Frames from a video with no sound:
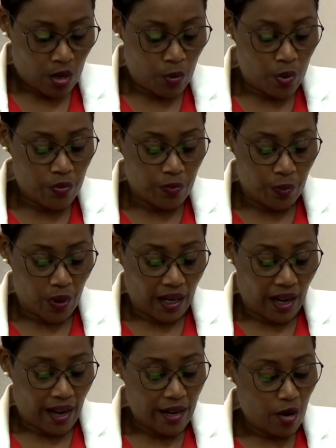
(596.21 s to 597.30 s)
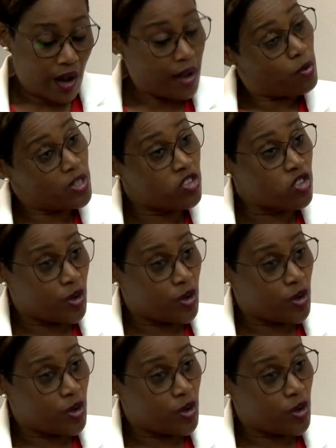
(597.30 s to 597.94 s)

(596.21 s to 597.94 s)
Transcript: I was